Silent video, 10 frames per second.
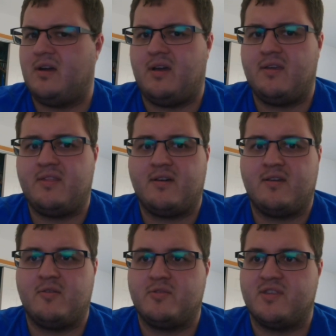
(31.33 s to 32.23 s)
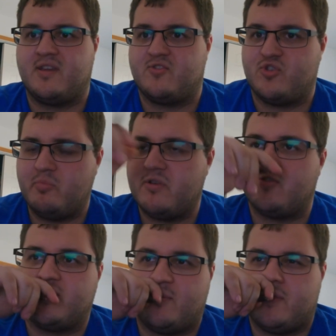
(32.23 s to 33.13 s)
I thought I was like tripping
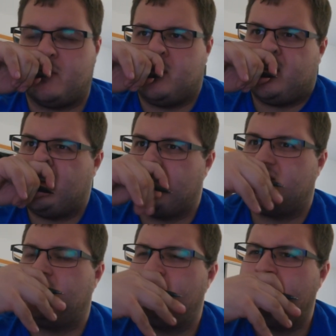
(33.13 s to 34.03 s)
or something because